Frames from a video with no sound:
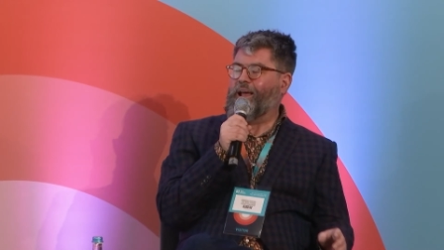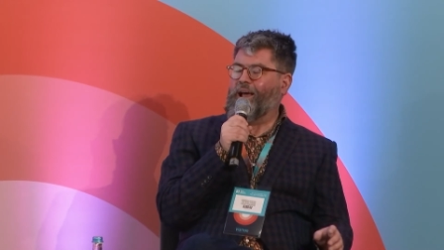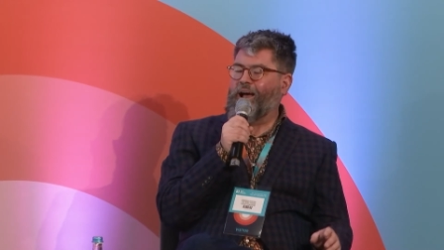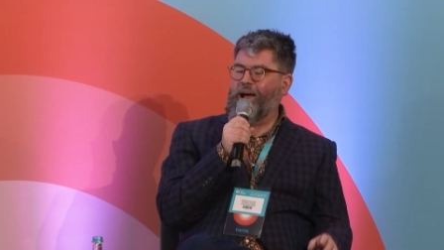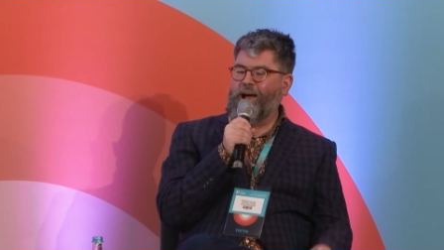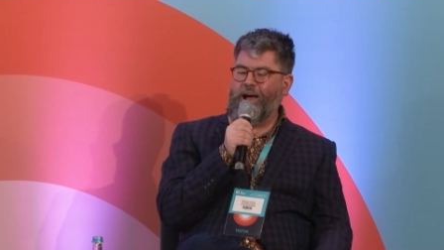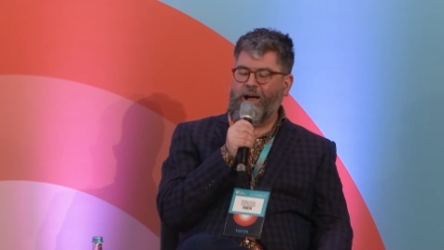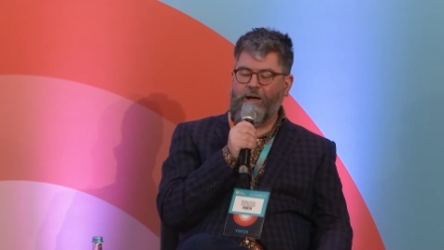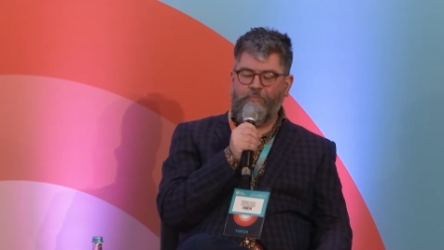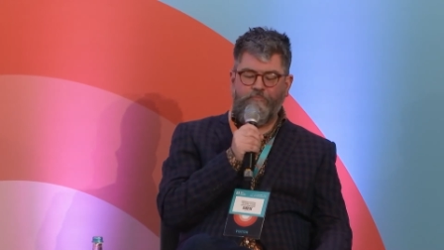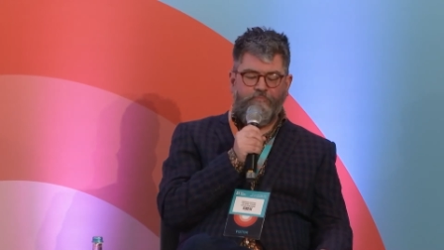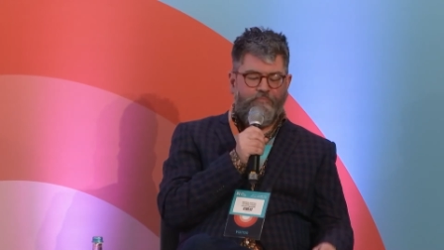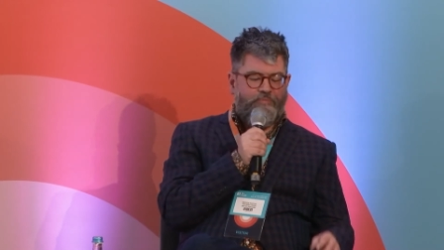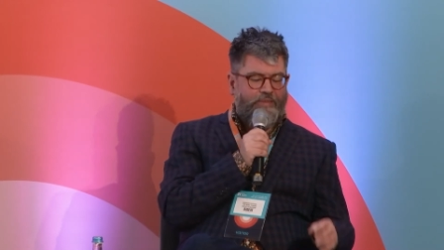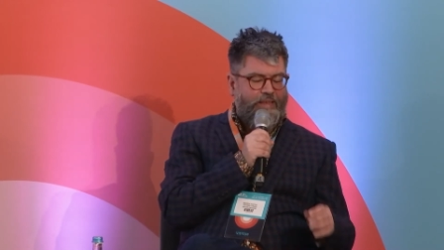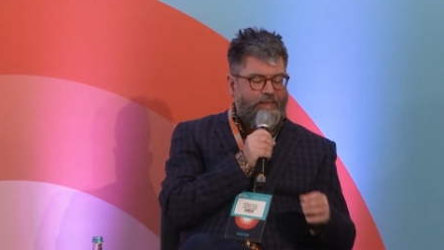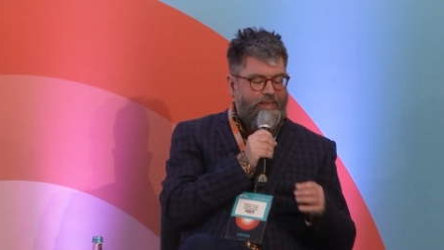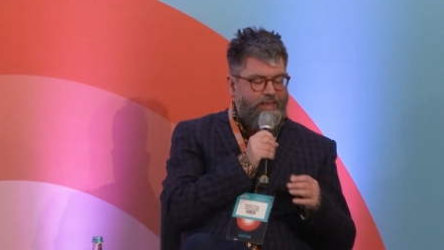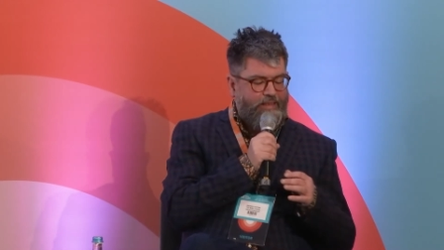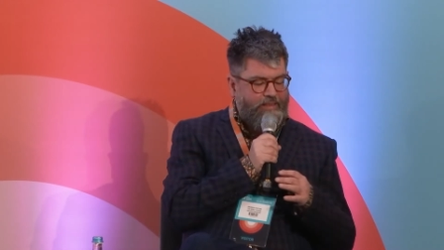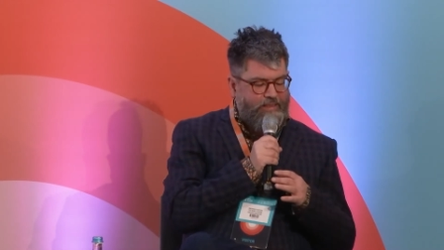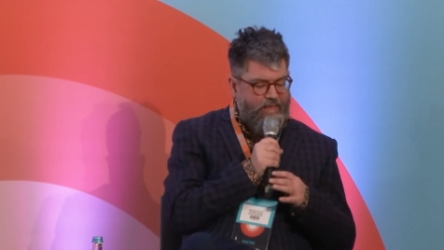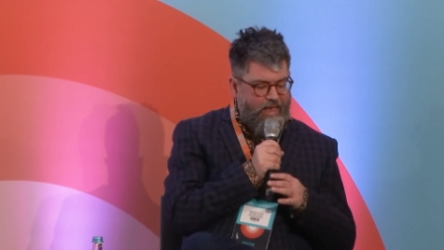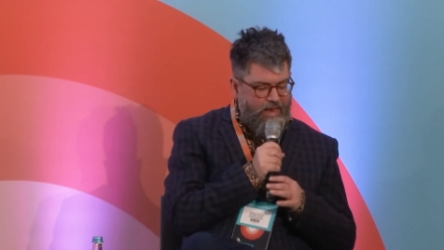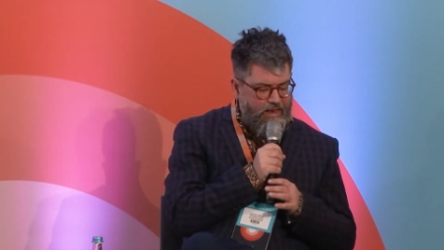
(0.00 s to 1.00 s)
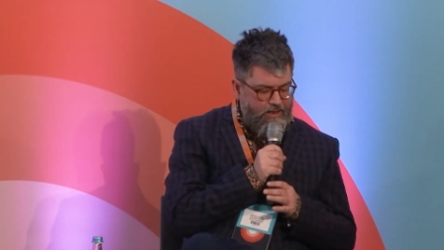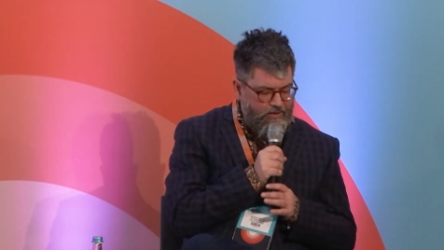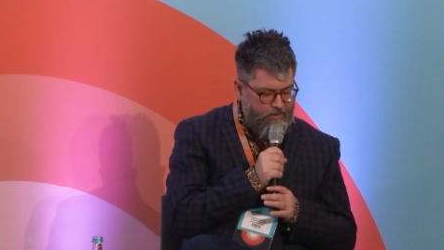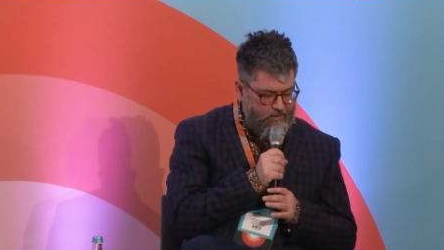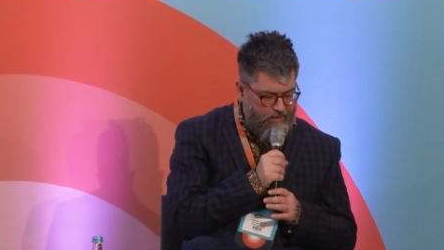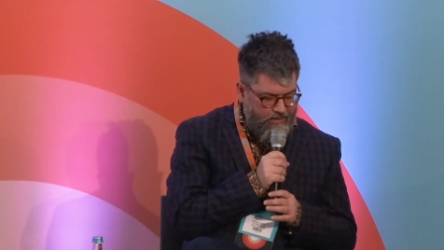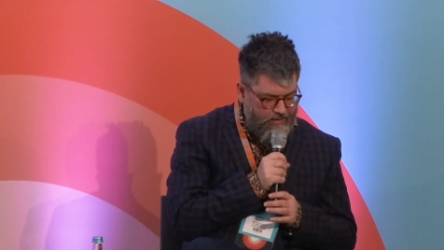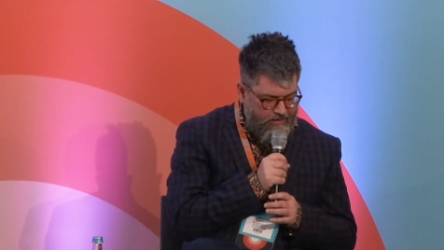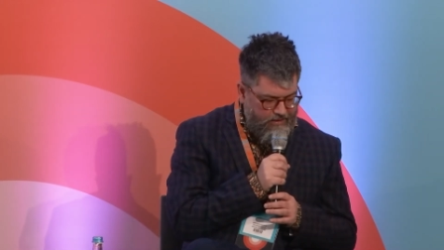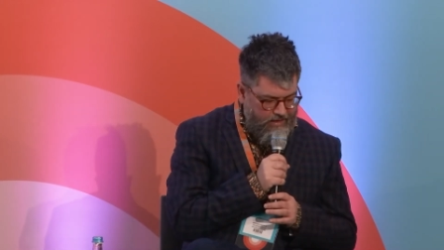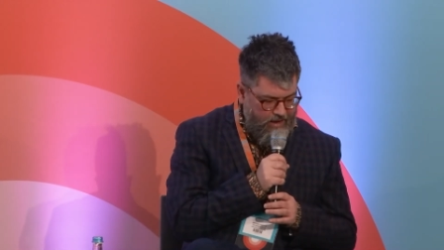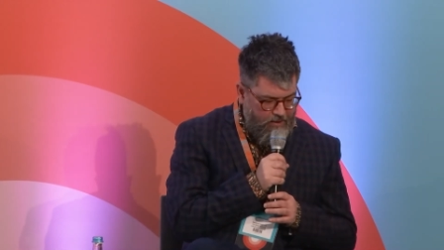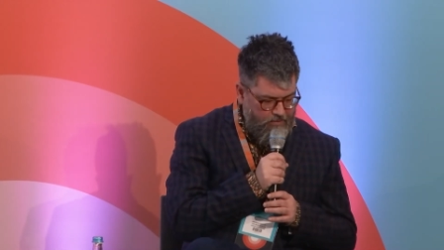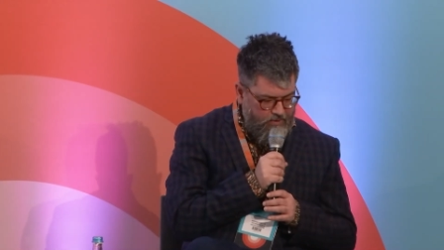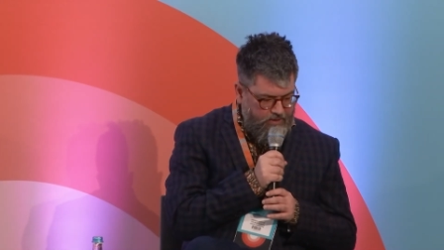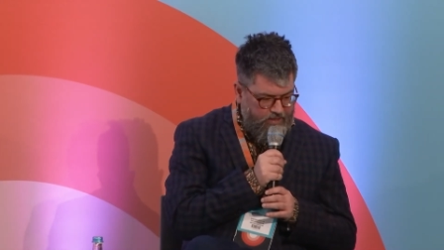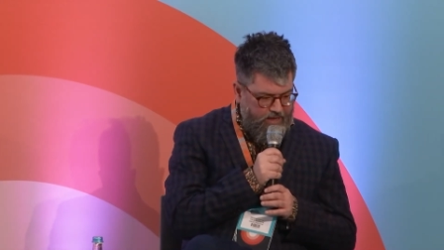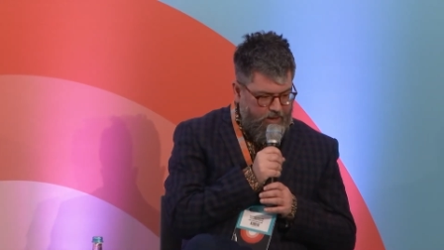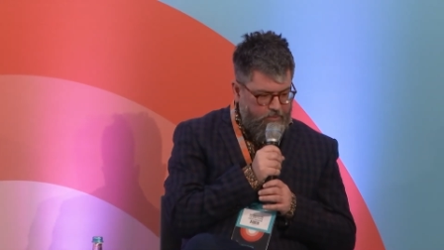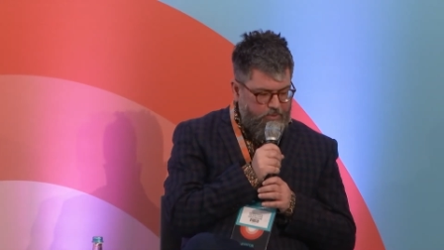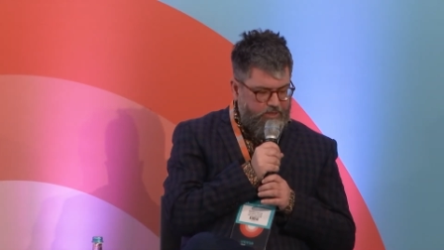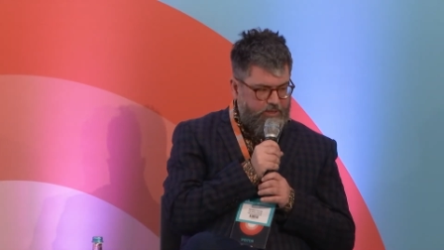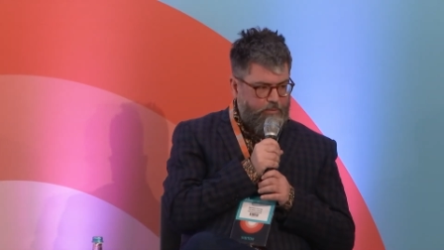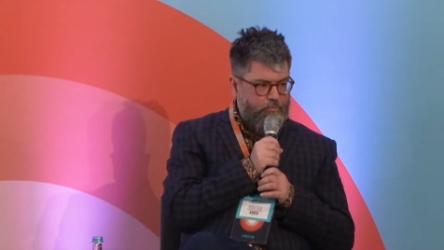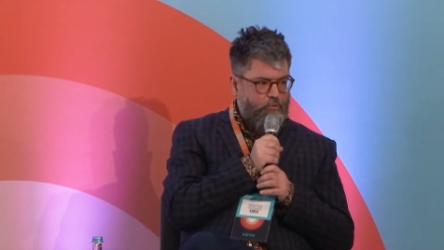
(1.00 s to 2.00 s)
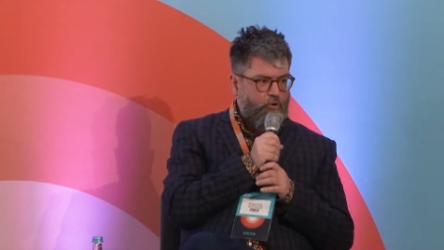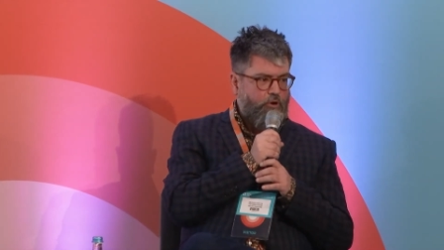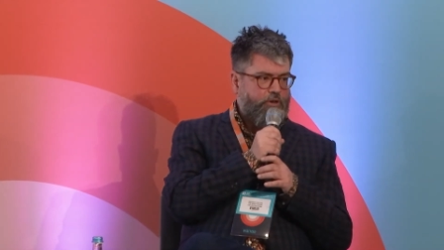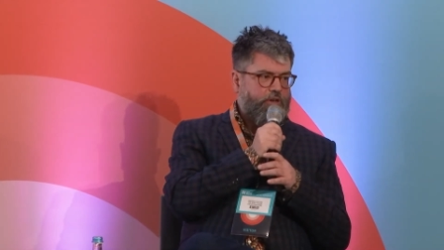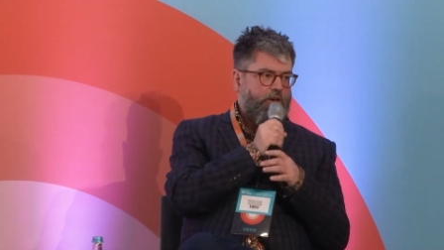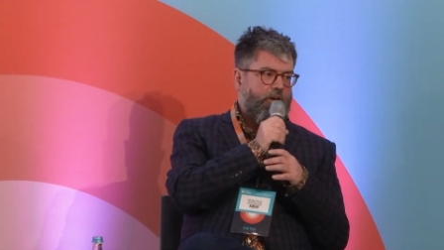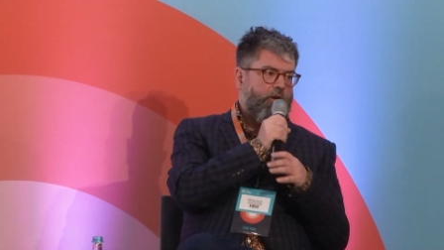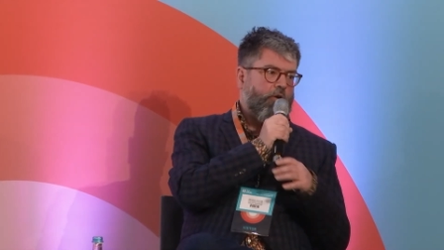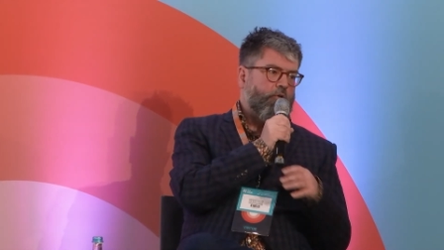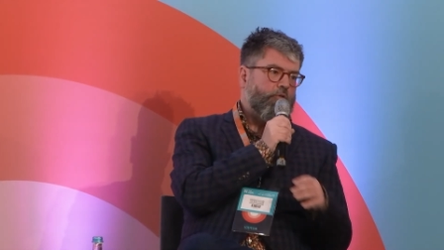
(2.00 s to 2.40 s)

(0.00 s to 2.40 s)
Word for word: Um, they, there, there was a product